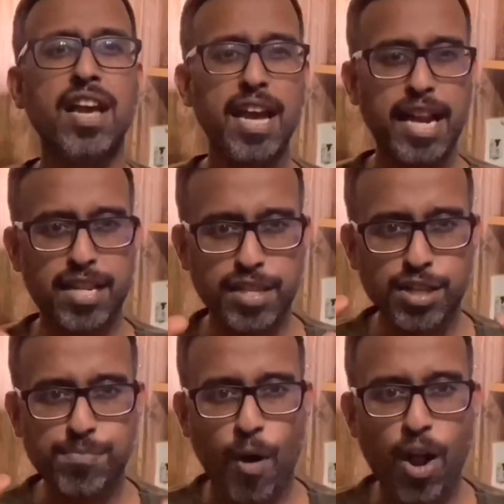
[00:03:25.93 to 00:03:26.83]
It is a
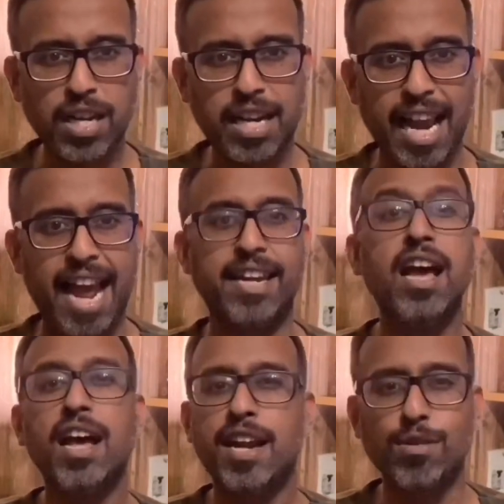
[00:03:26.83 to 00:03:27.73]
small gland.
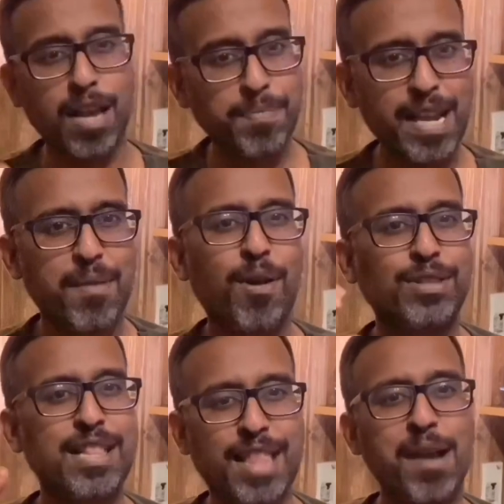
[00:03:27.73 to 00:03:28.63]
Now something about
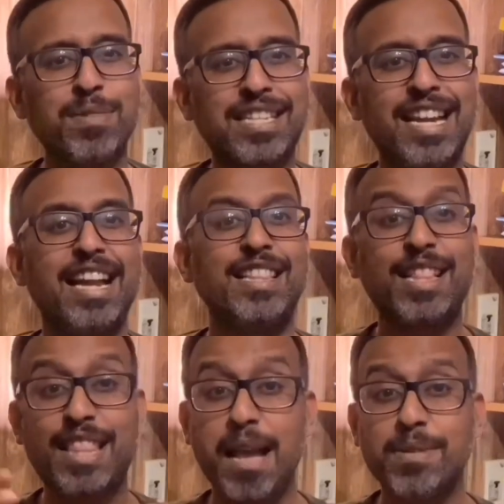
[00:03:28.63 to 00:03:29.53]
the thymus gland. The
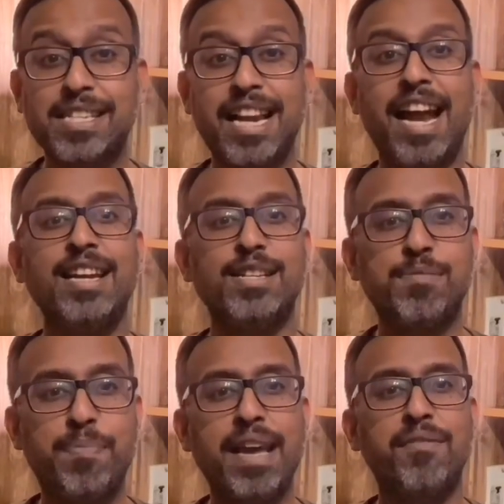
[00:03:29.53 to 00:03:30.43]
thymus gland is
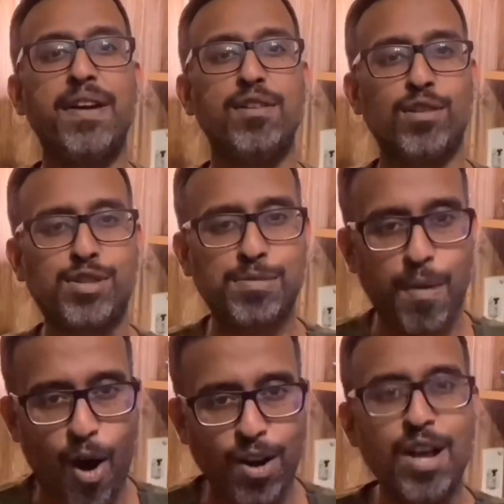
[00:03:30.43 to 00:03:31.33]
big when you're small.